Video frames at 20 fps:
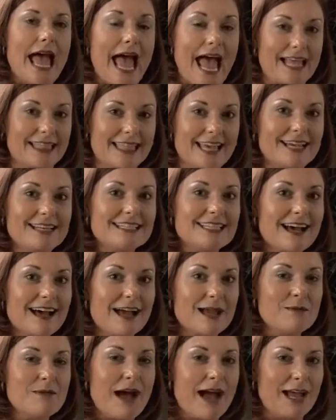At that
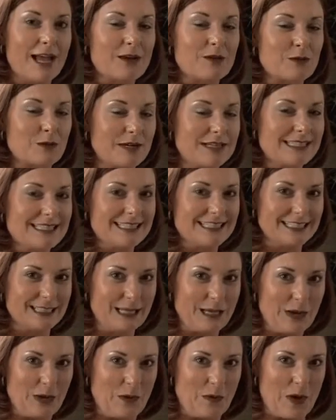time, I had
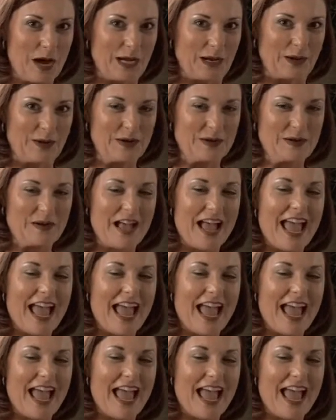recently acquired